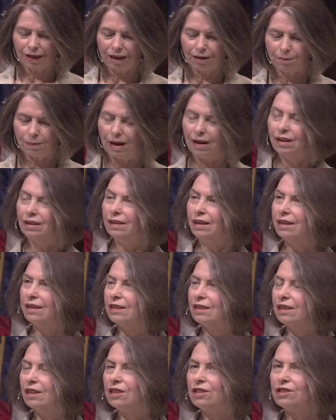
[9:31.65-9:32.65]
a byline
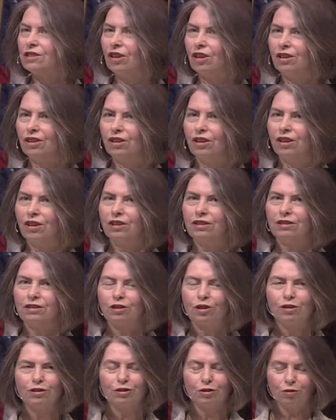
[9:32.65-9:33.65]
that I saw on
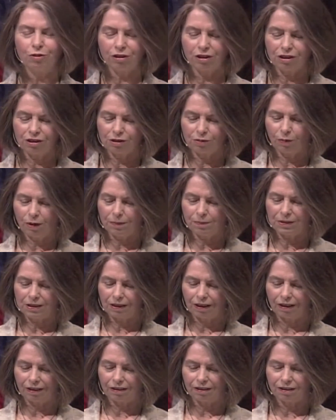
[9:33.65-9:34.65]
Concordia's
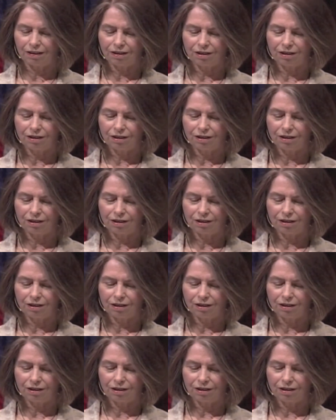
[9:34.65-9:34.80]
website.